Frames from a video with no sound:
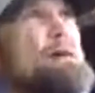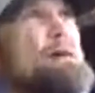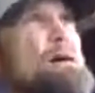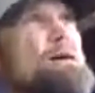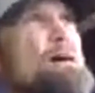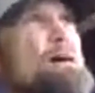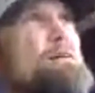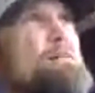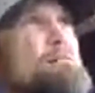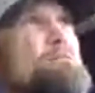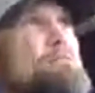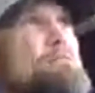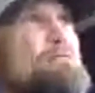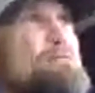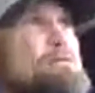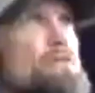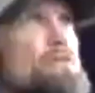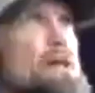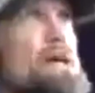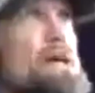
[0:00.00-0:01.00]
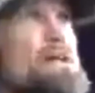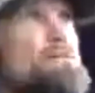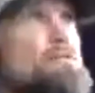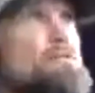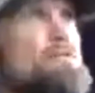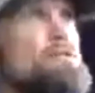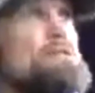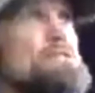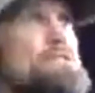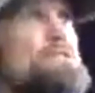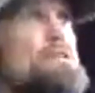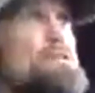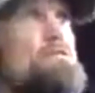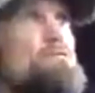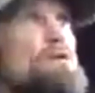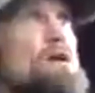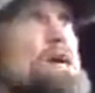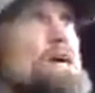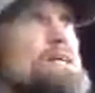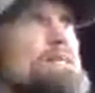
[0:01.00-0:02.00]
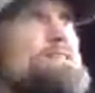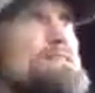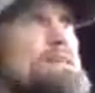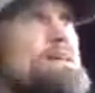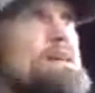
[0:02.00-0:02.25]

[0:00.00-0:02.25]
and flat Earth is the grace that